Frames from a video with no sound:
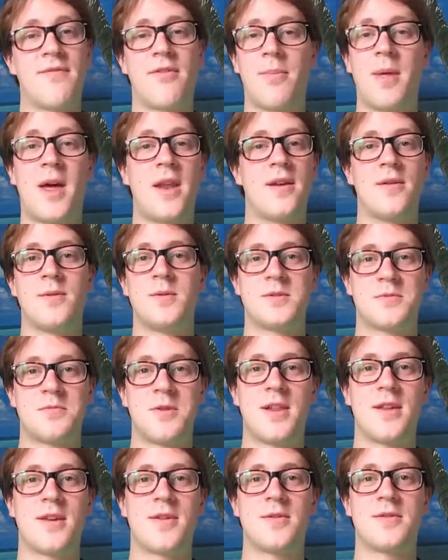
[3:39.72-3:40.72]
from that, it was
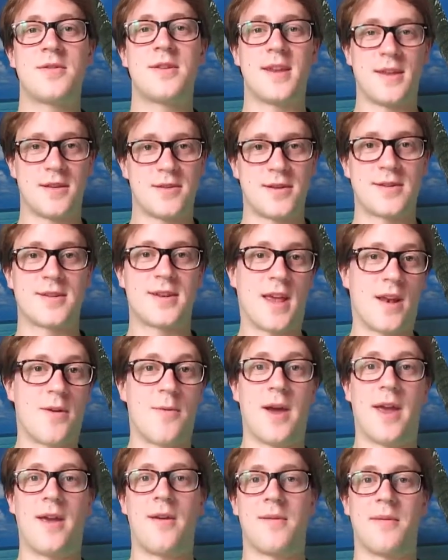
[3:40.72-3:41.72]
really good to just get
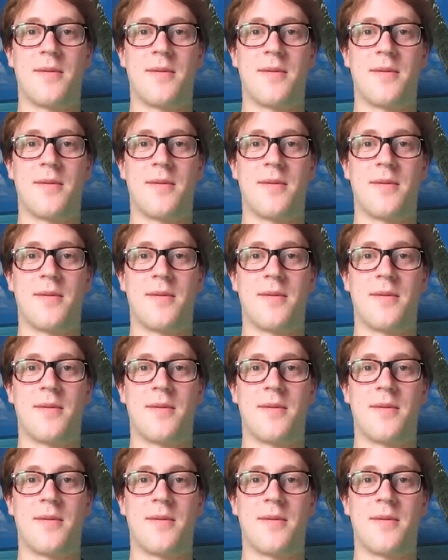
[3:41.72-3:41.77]
away.